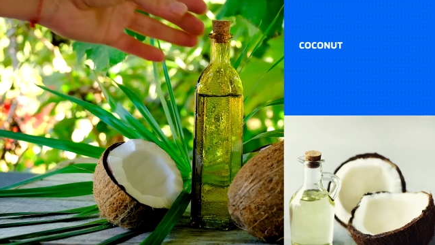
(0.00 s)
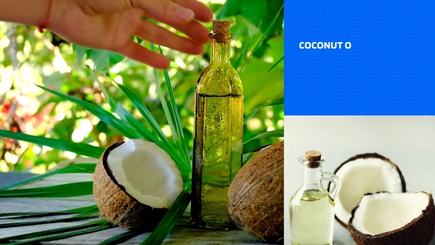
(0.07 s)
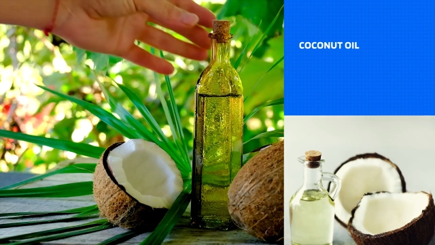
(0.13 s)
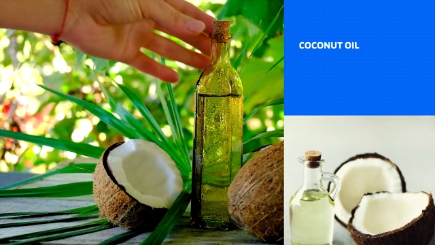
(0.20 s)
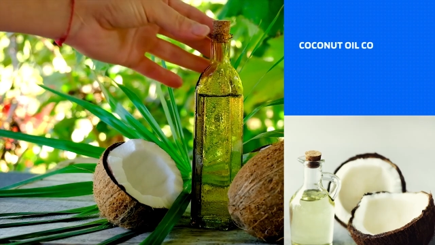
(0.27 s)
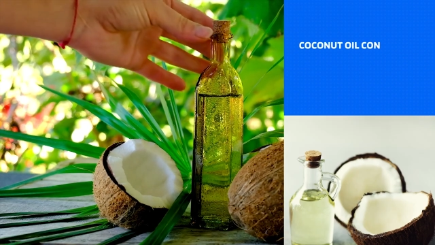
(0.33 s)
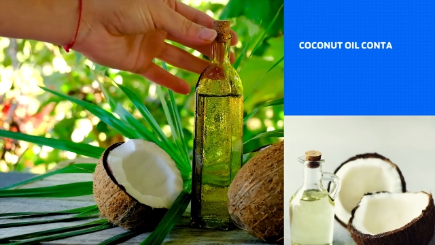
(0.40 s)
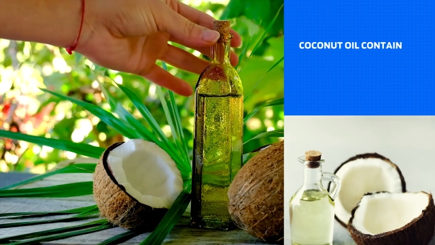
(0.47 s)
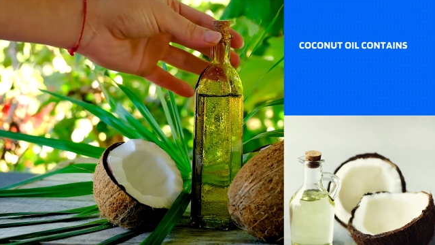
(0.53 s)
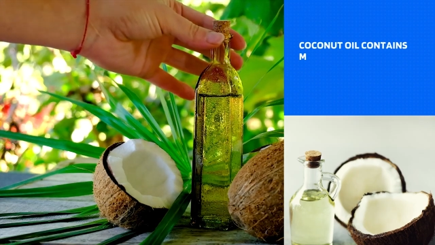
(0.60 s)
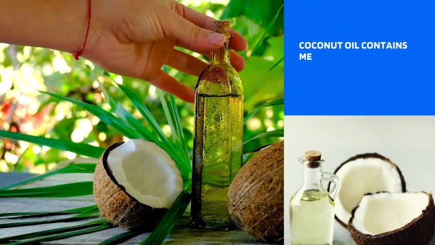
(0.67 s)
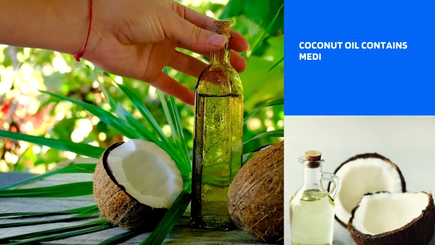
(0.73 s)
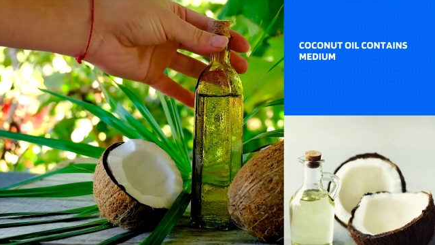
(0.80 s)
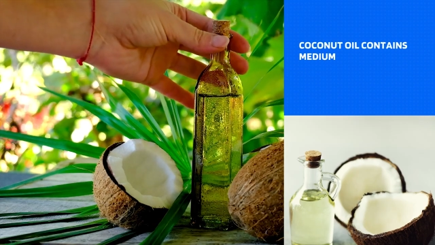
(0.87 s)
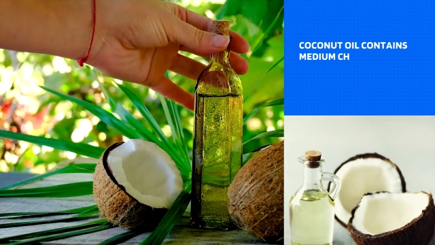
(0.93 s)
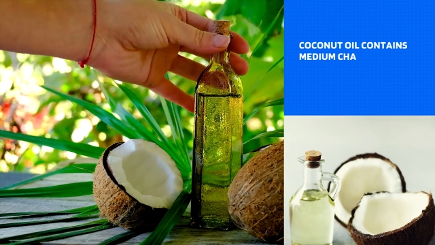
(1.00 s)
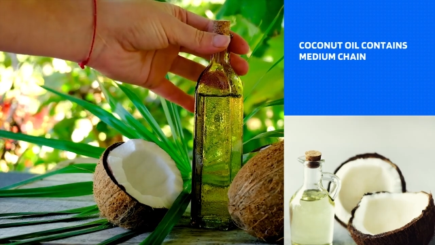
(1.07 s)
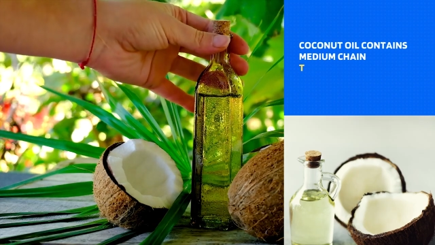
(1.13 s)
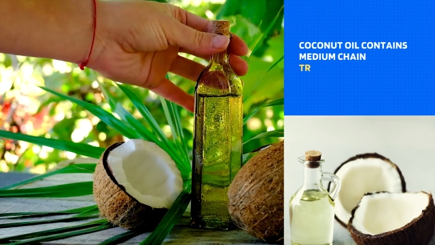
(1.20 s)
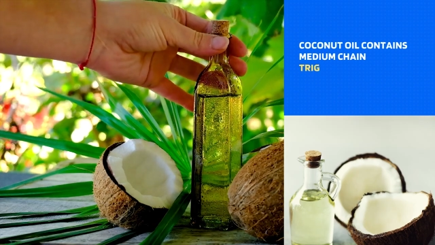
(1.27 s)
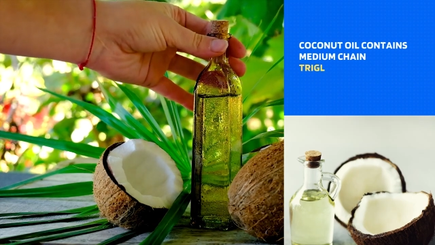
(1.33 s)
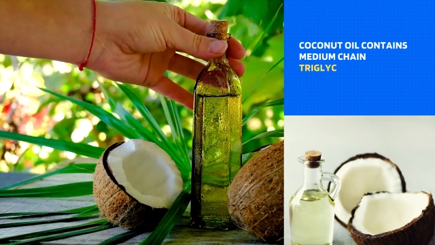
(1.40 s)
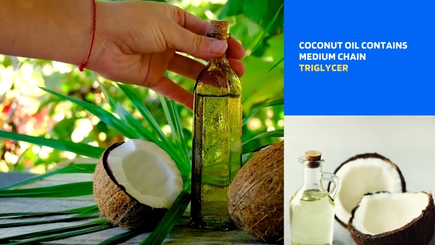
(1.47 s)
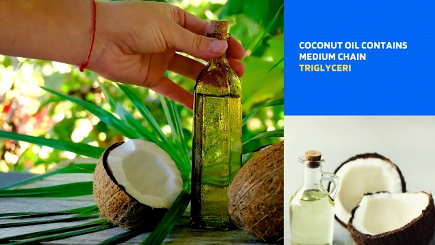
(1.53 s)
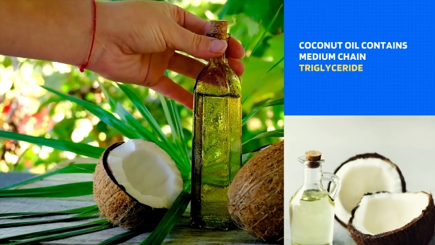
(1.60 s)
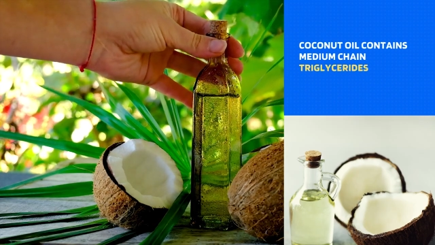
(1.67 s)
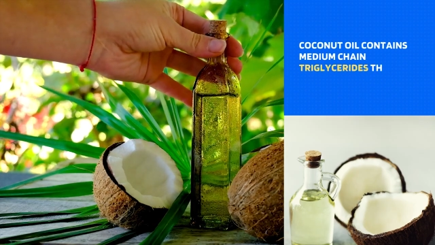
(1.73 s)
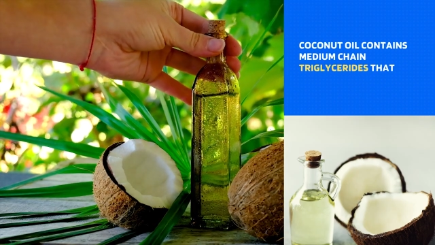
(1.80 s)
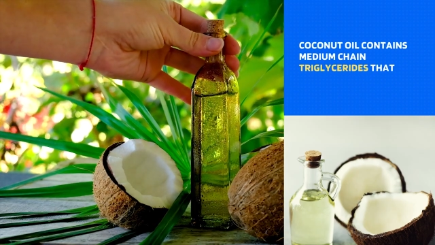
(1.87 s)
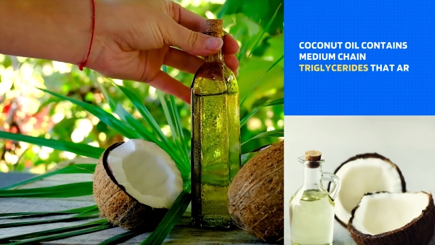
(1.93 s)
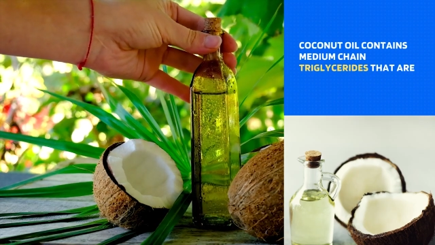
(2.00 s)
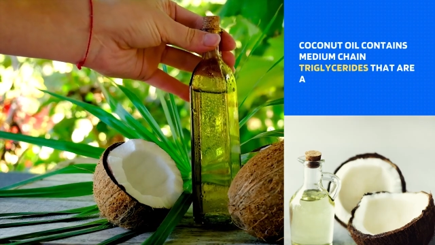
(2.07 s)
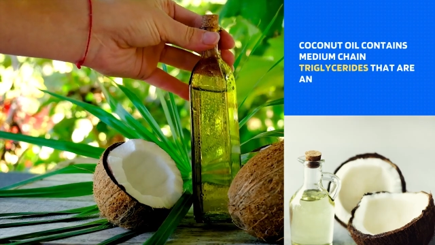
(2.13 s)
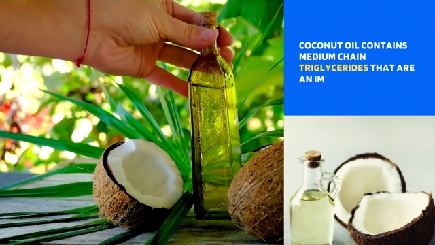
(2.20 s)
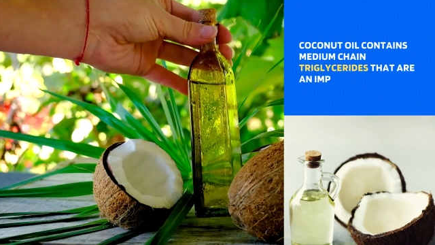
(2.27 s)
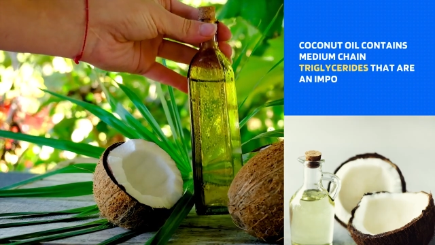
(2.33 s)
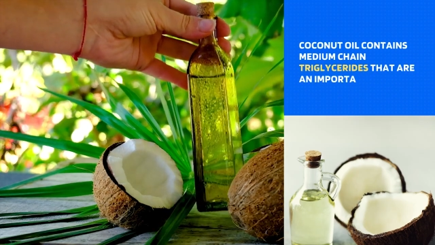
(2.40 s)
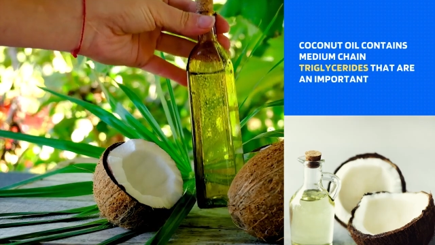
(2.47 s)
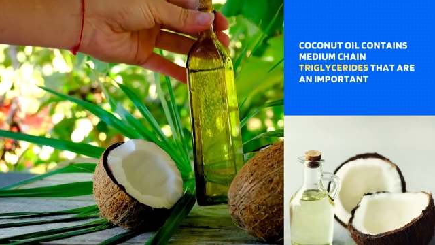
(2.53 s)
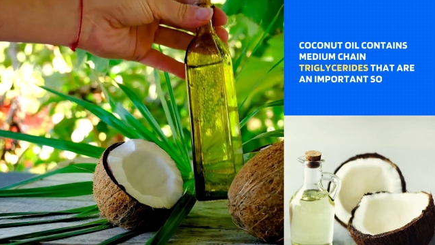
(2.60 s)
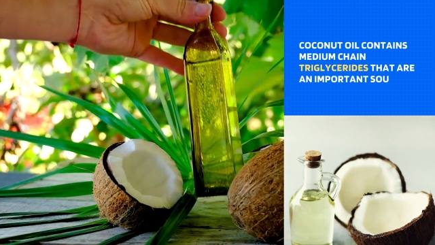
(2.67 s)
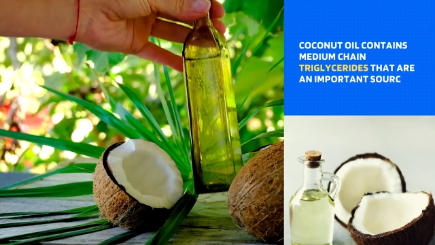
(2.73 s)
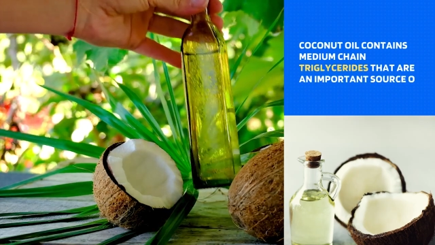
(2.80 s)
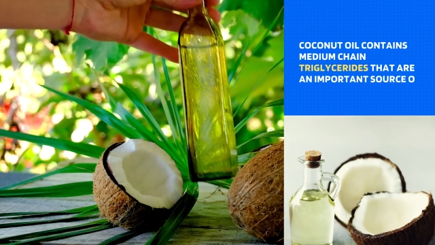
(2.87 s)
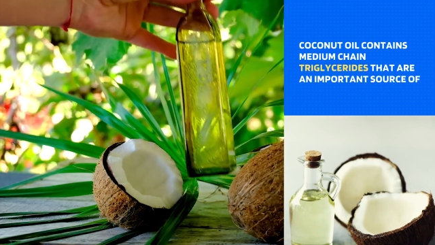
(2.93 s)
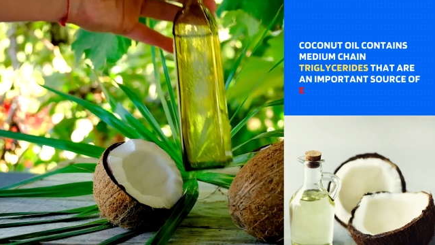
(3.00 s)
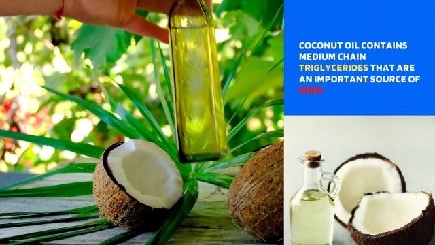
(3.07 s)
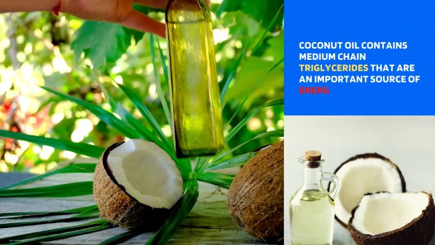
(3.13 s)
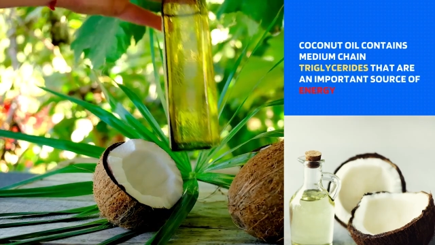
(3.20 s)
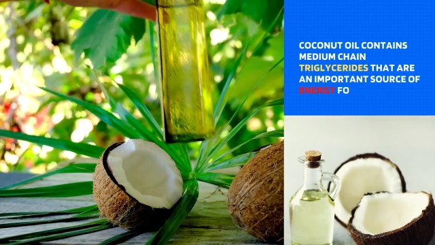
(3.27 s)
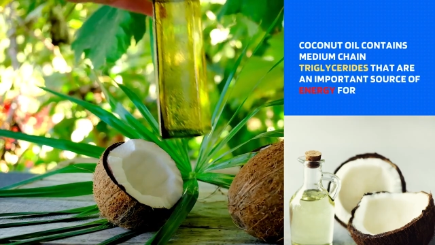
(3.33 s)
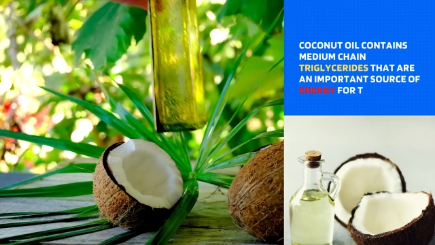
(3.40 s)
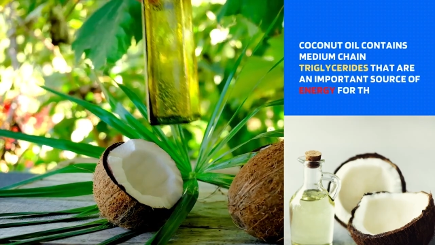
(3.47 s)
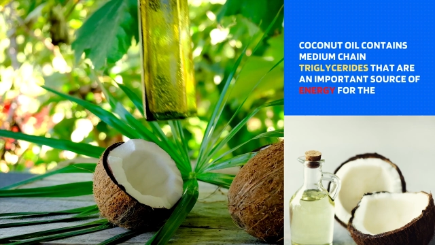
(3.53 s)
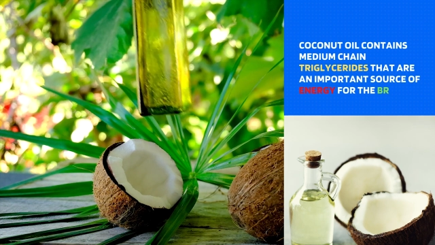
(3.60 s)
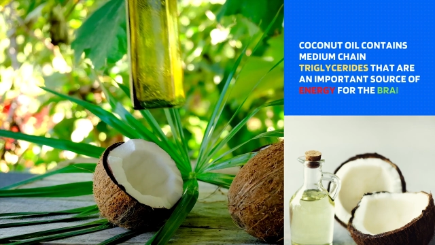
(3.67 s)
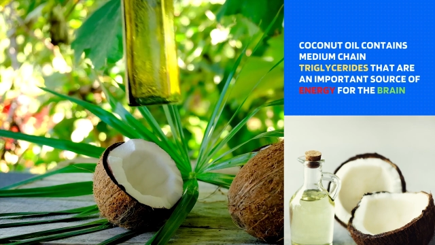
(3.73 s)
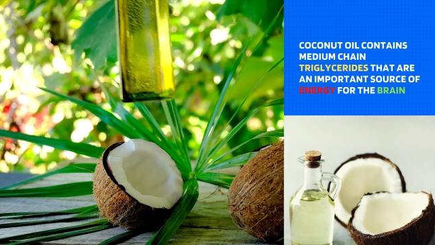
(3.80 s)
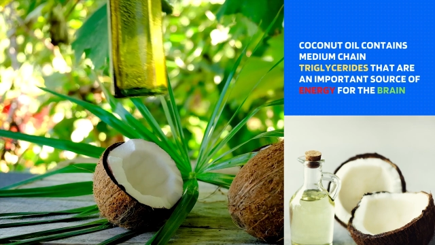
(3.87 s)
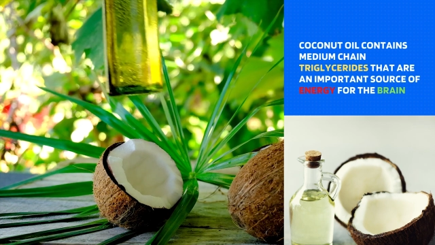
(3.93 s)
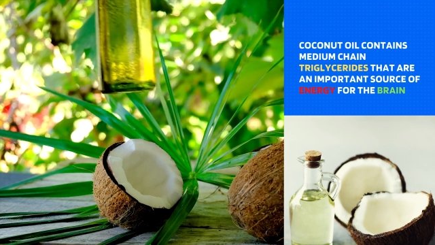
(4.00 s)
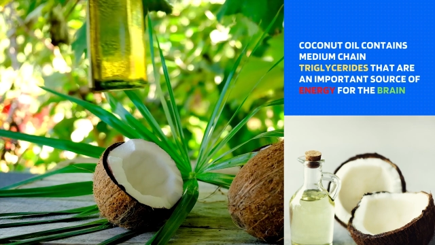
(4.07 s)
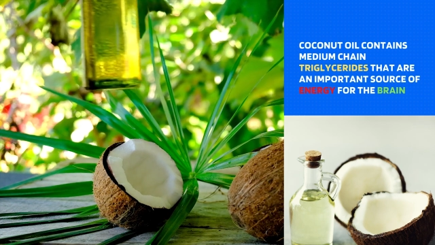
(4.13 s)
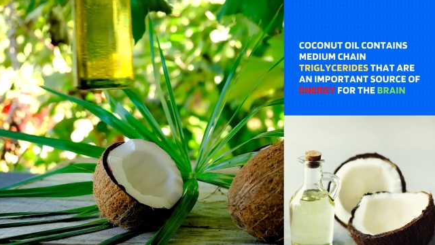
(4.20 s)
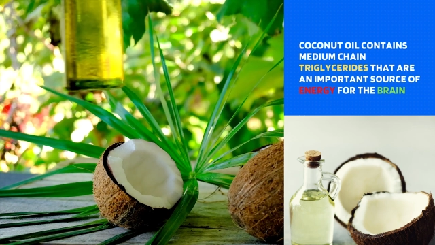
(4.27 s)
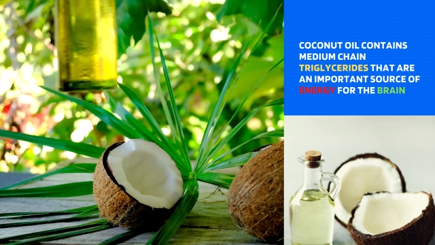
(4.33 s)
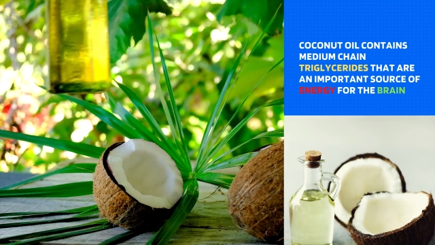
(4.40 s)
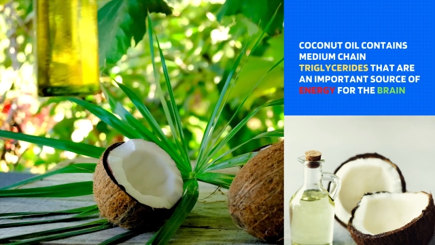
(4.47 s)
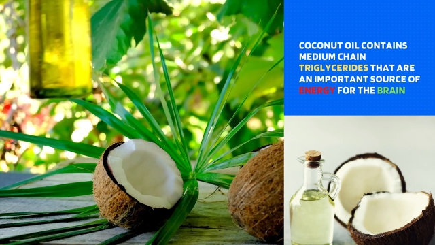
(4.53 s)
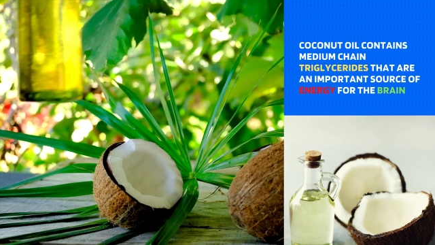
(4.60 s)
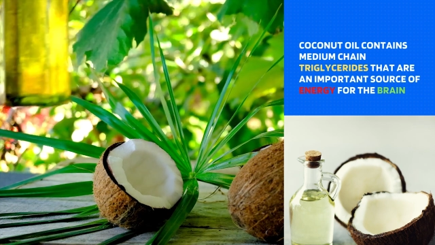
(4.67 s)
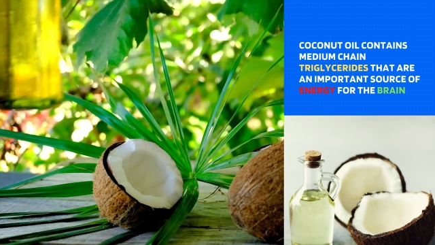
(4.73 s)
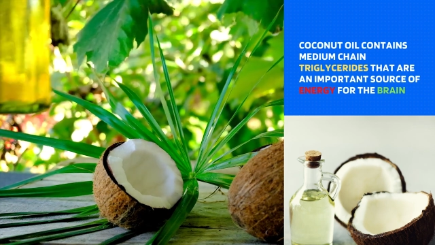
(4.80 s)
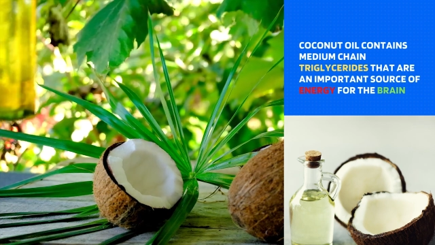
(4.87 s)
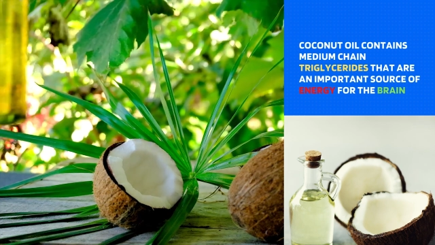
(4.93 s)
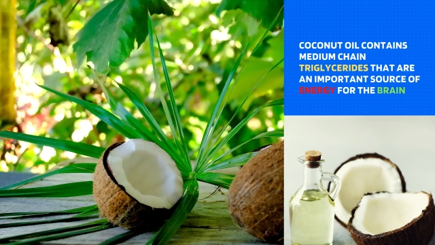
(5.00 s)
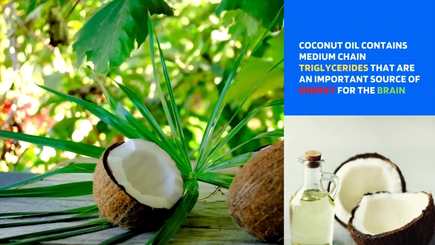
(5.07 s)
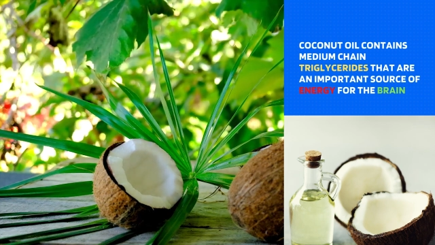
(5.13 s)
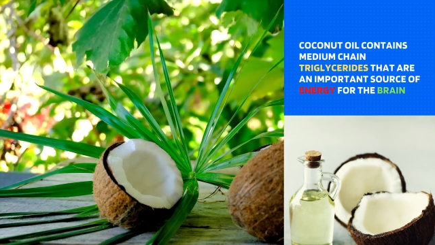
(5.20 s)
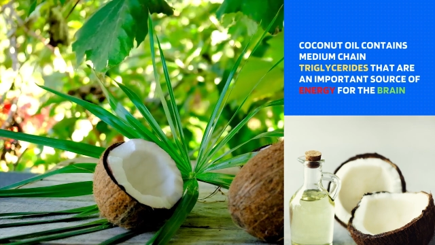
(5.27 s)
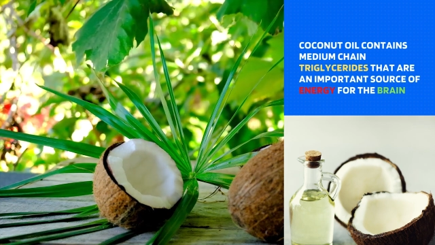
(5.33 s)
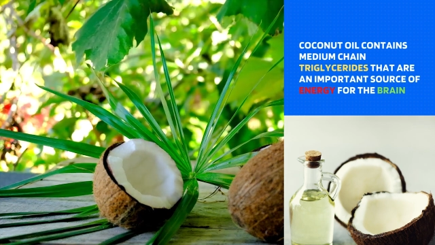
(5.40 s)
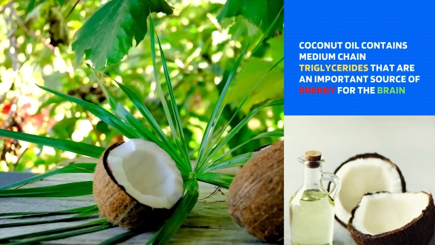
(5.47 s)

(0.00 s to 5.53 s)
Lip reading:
Nobody's mouth can be seen.